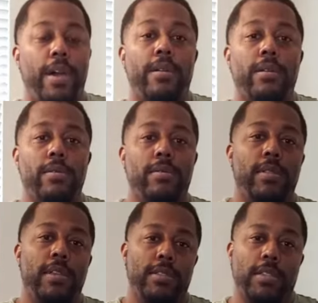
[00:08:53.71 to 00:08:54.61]

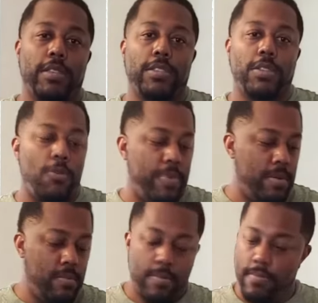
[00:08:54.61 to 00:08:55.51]
Put this open.
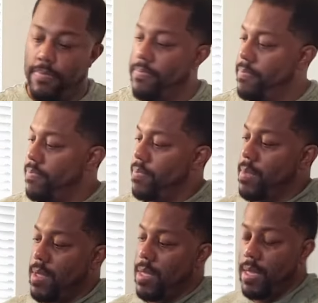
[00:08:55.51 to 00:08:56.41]

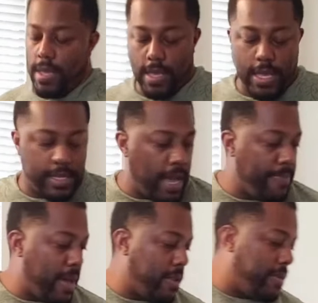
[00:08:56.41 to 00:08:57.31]
That top out
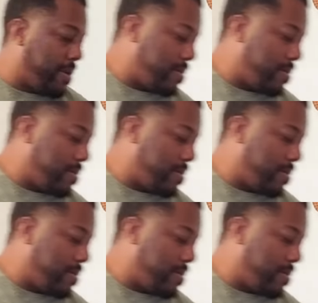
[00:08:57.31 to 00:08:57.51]
of there.